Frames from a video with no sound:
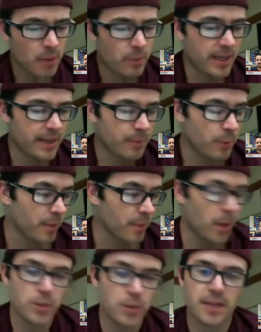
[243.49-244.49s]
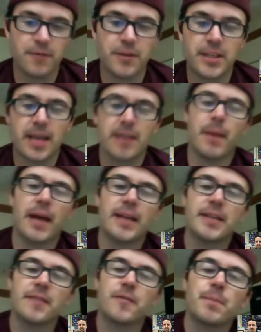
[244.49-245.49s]
we run a post every day by
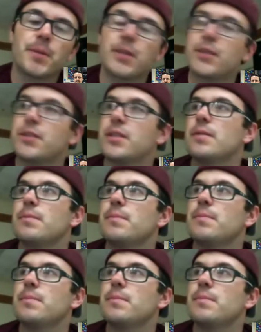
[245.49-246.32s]
a different person.